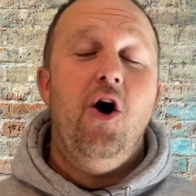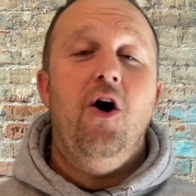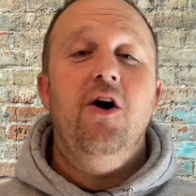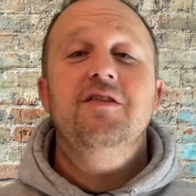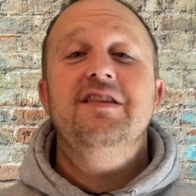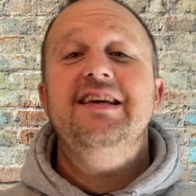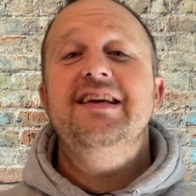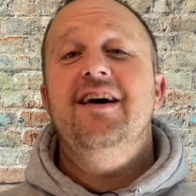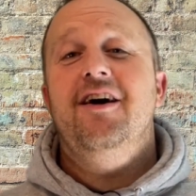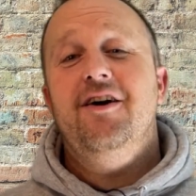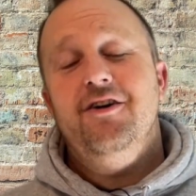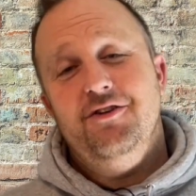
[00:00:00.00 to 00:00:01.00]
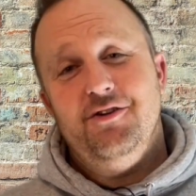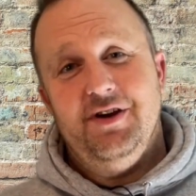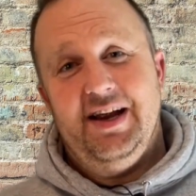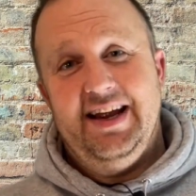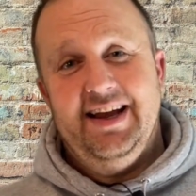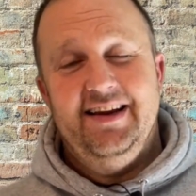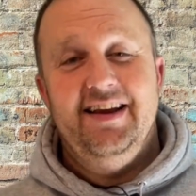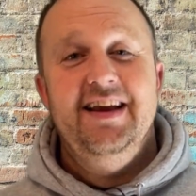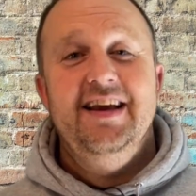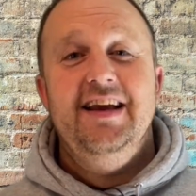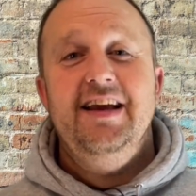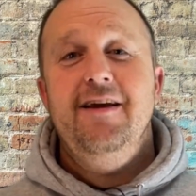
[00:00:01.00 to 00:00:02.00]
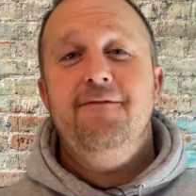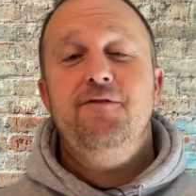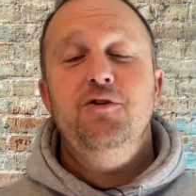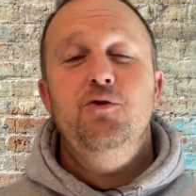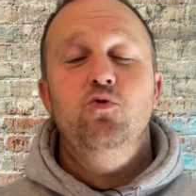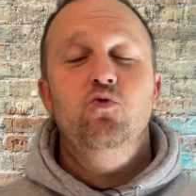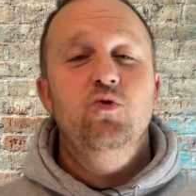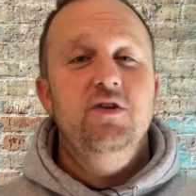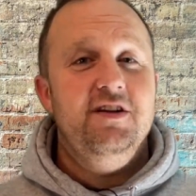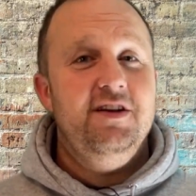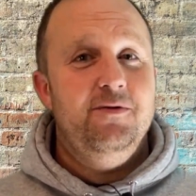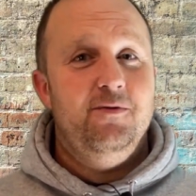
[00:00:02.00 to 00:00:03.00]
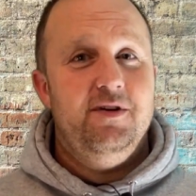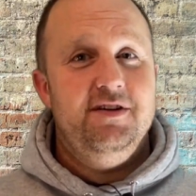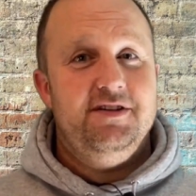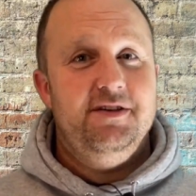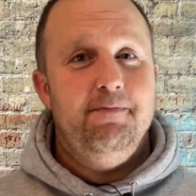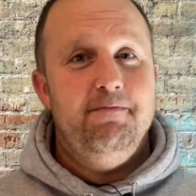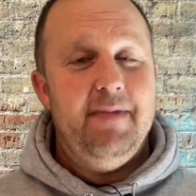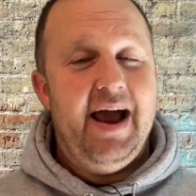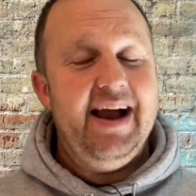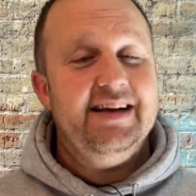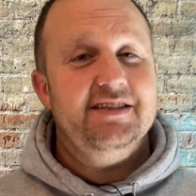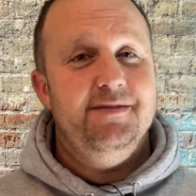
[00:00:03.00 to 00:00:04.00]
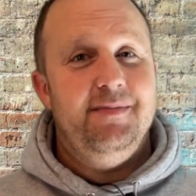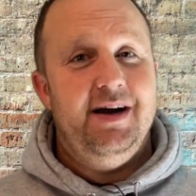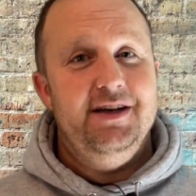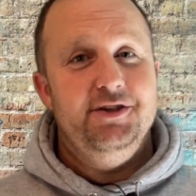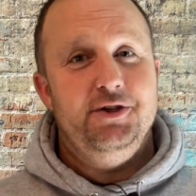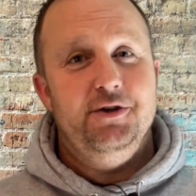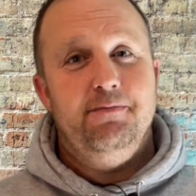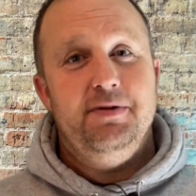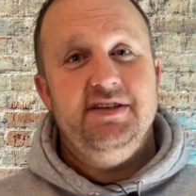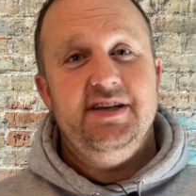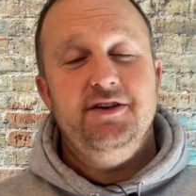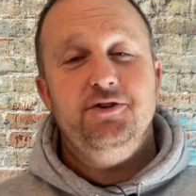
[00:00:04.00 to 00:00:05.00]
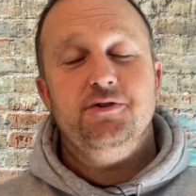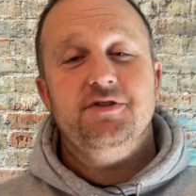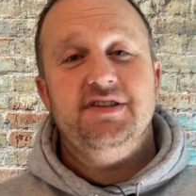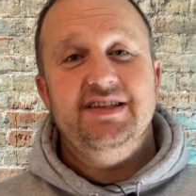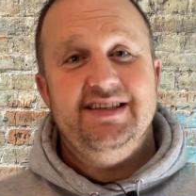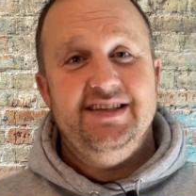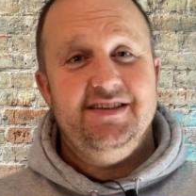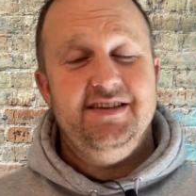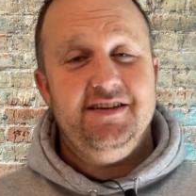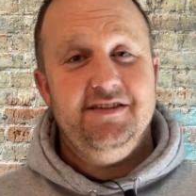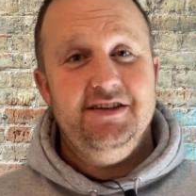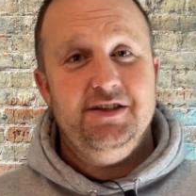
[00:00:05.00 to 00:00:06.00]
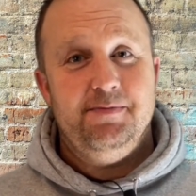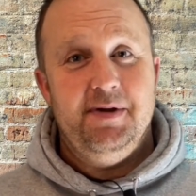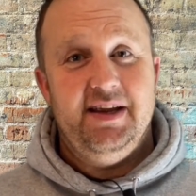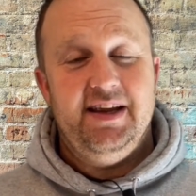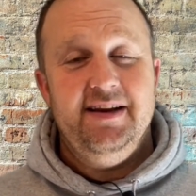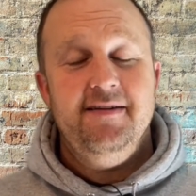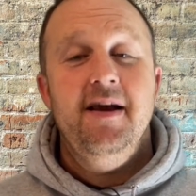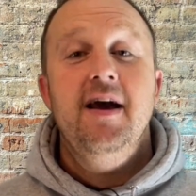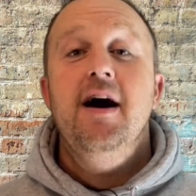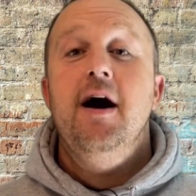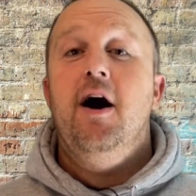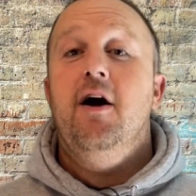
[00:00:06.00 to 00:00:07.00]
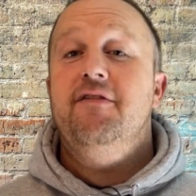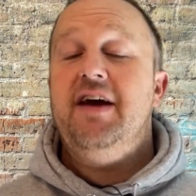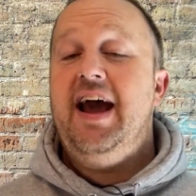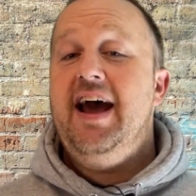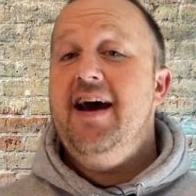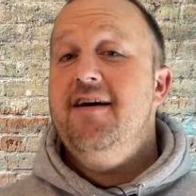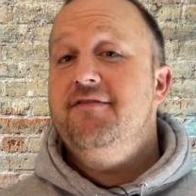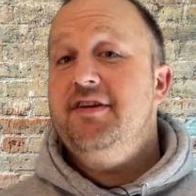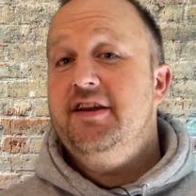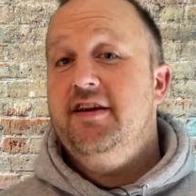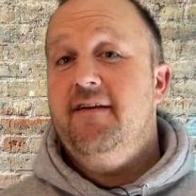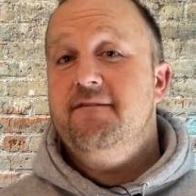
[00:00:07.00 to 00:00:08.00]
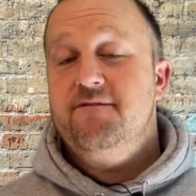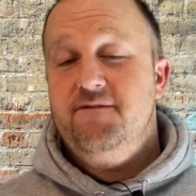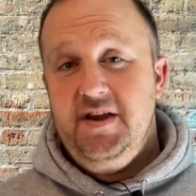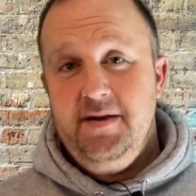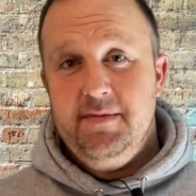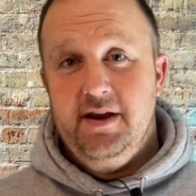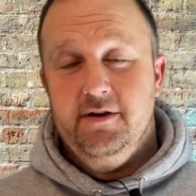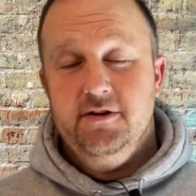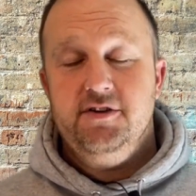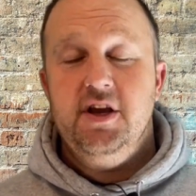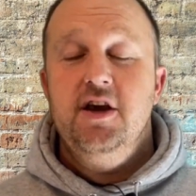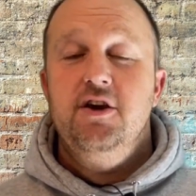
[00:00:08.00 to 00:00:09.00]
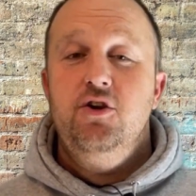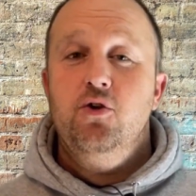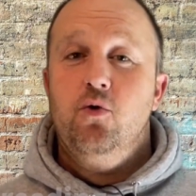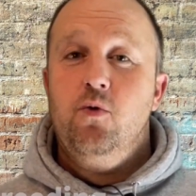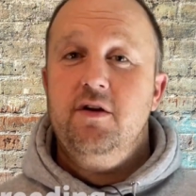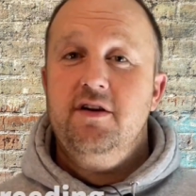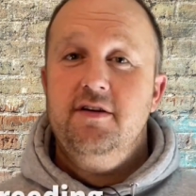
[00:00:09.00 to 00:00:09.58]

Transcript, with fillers: On the other hand, if you really want to maximize your potential, statistically speaking, of having females, you'll want